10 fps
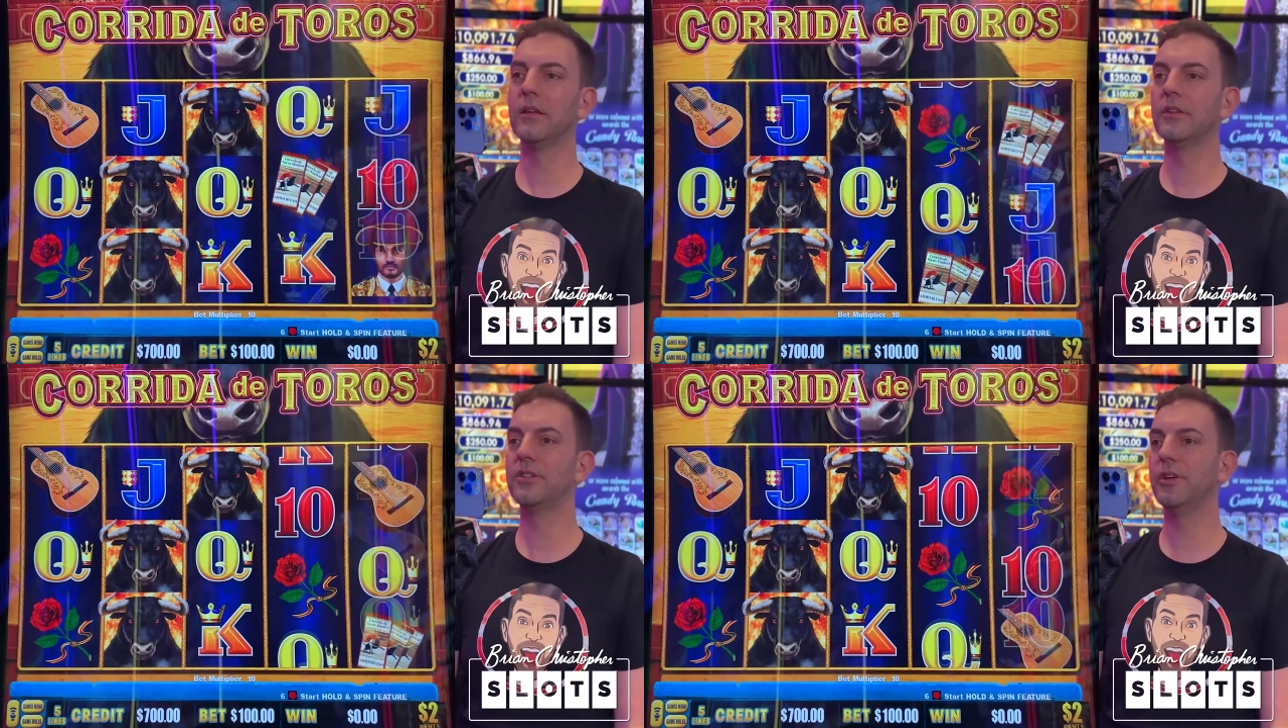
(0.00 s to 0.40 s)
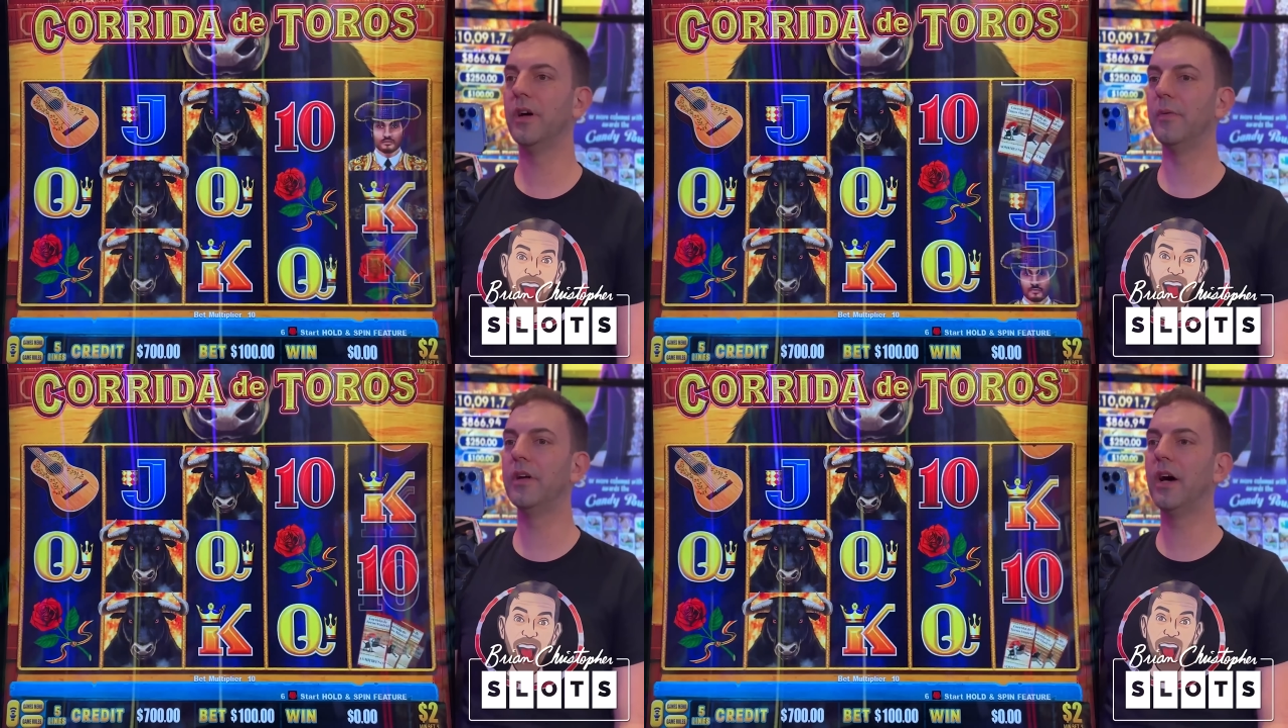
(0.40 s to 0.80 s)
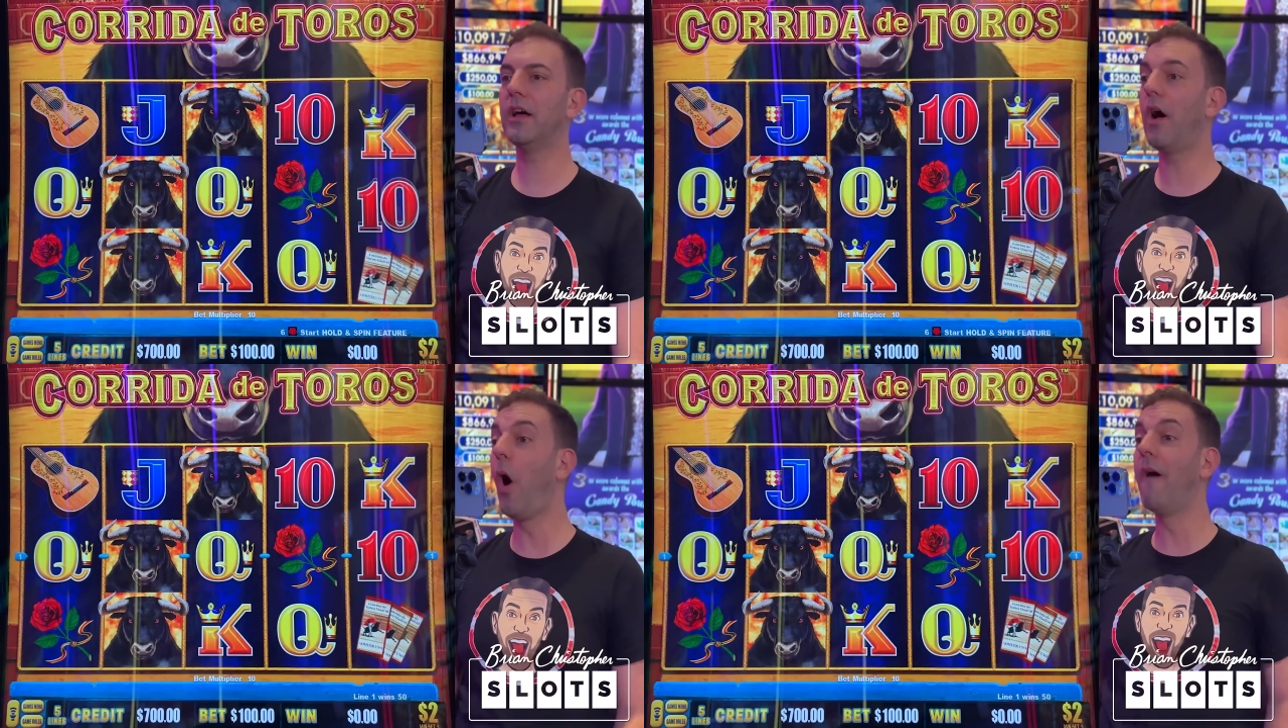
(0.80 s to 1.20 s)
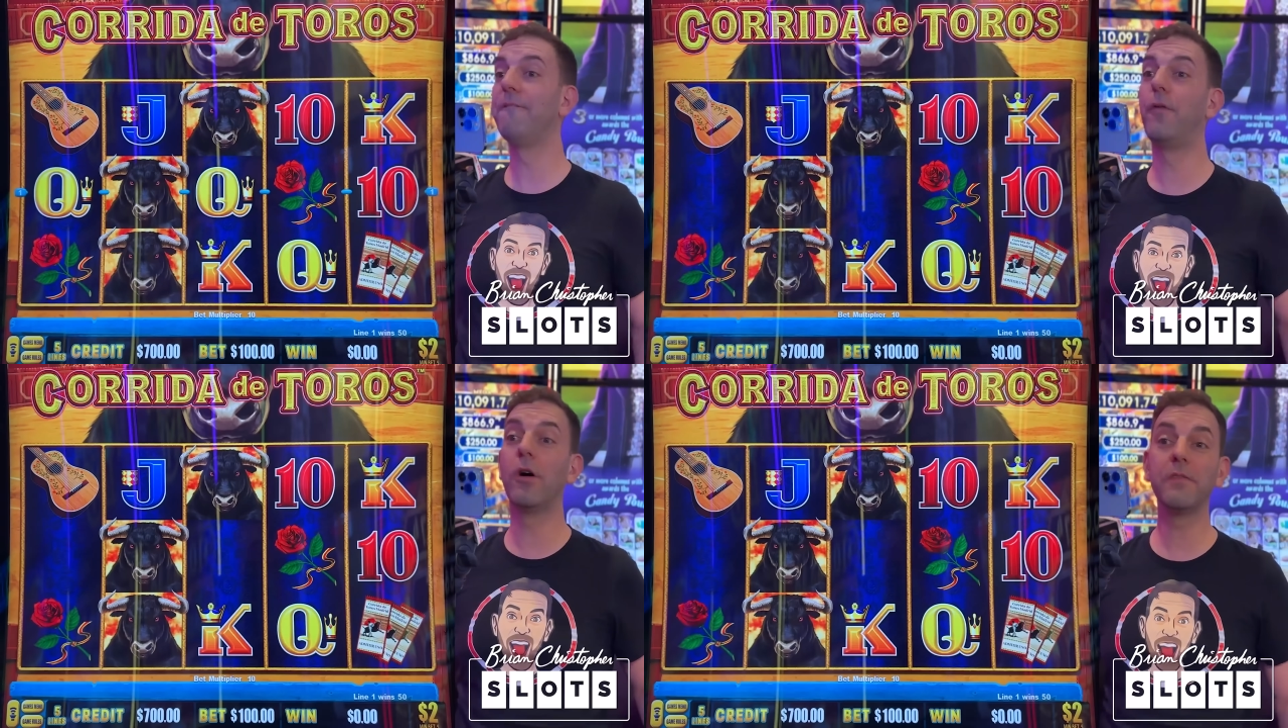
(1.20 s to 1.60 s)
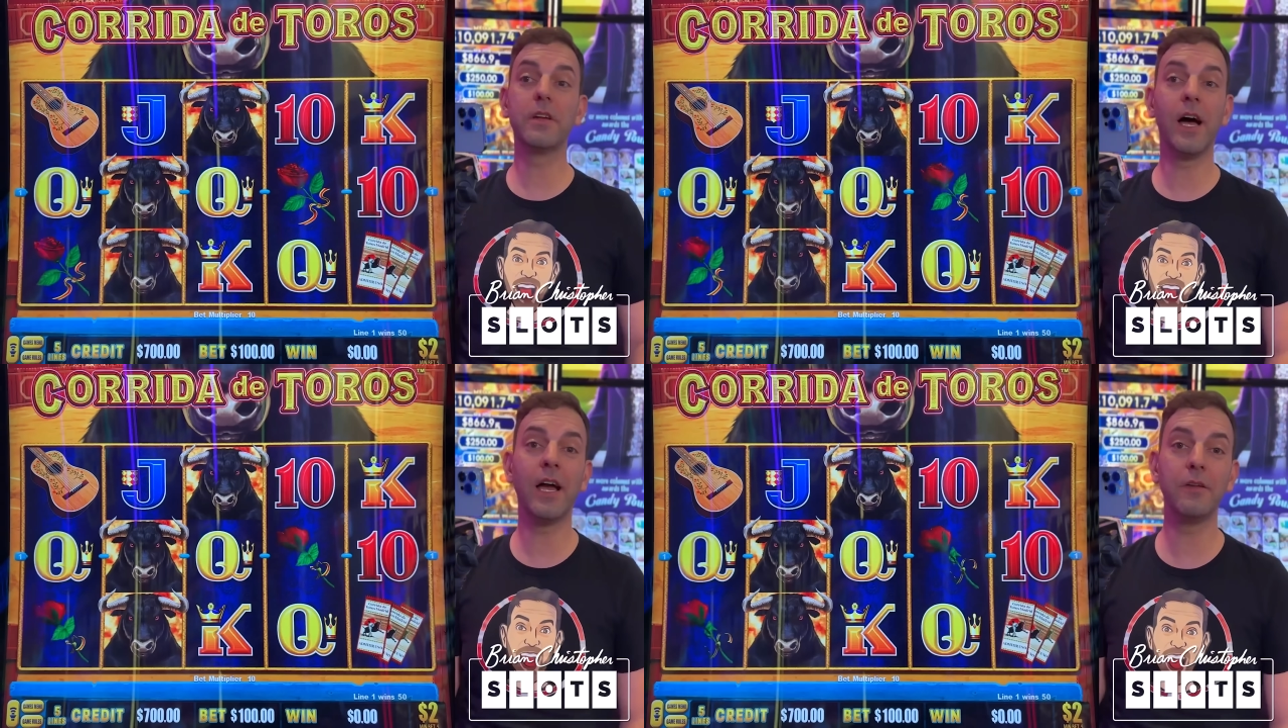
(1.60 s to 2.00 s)
Do it, we got four of a
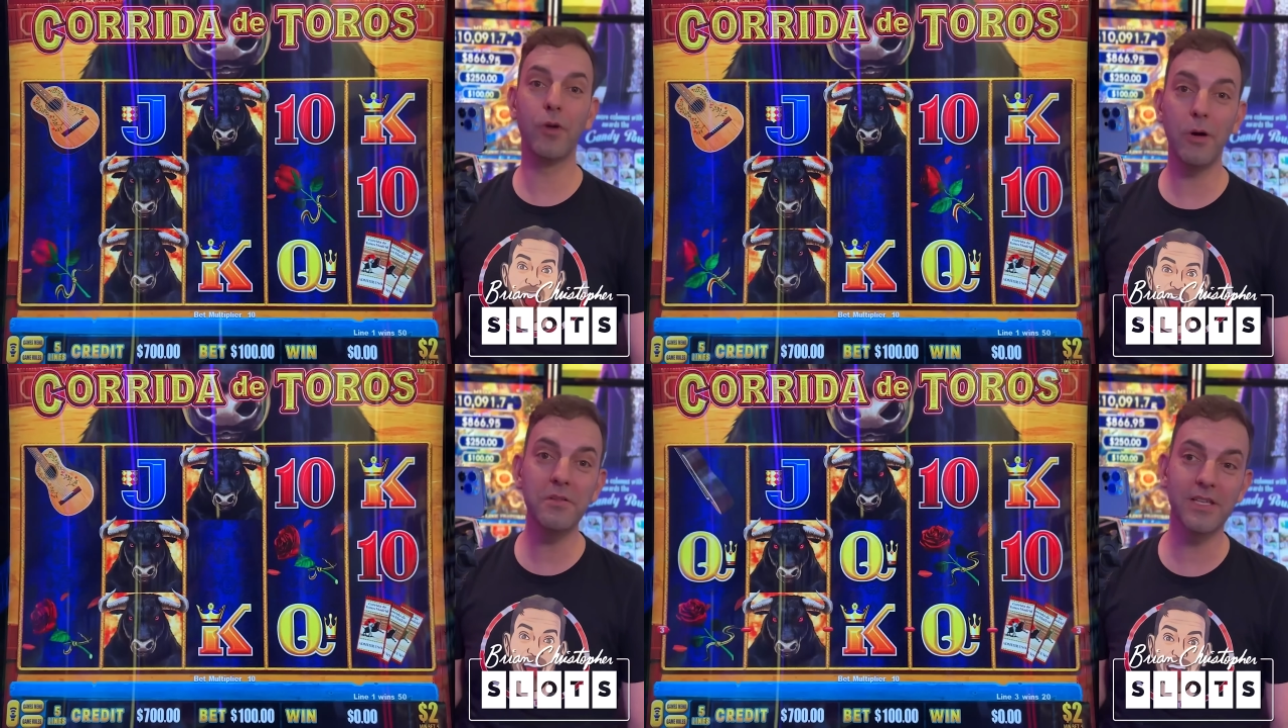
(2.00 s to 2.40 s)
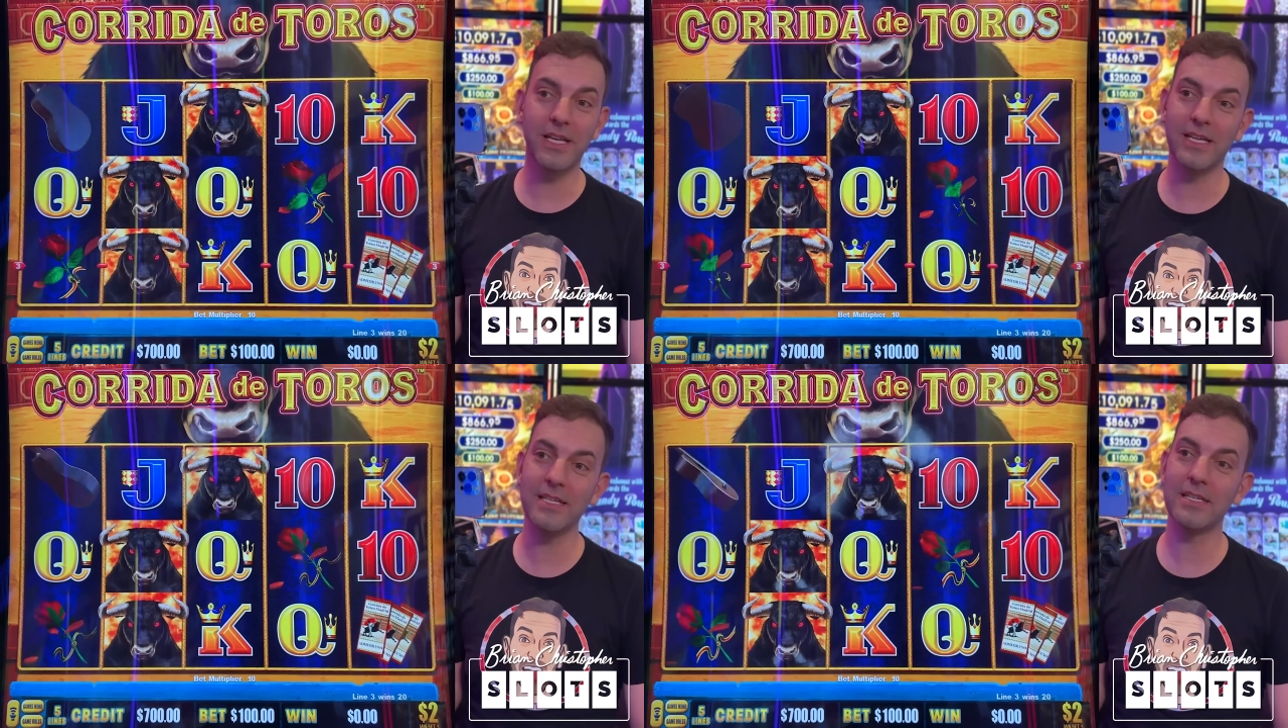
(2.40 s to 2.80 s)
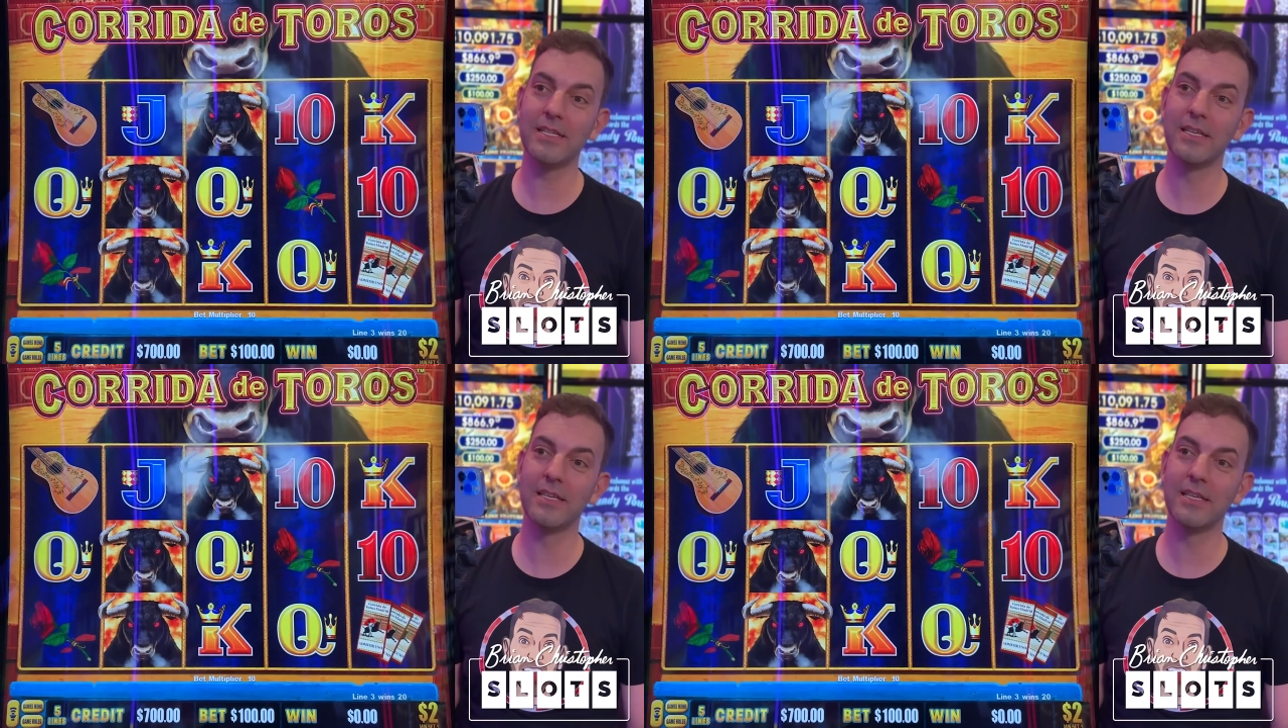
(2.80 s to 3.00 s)
kind roses.